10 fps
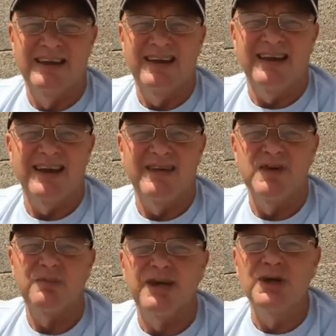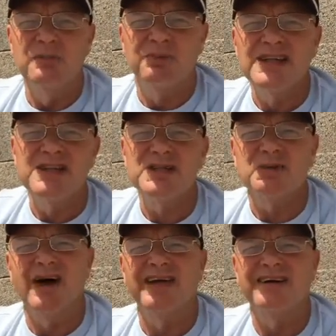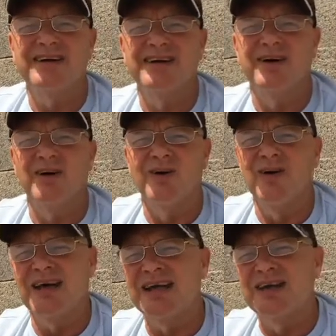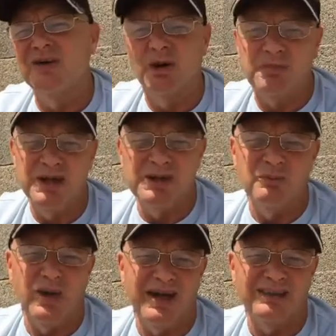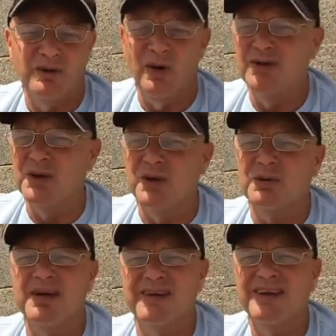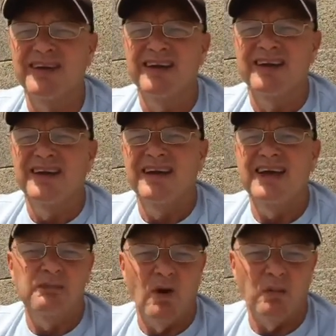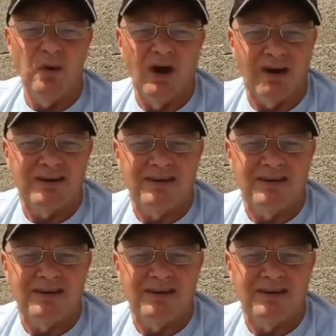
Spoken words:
If you bring your British way or any European way, Northern European, it won't work.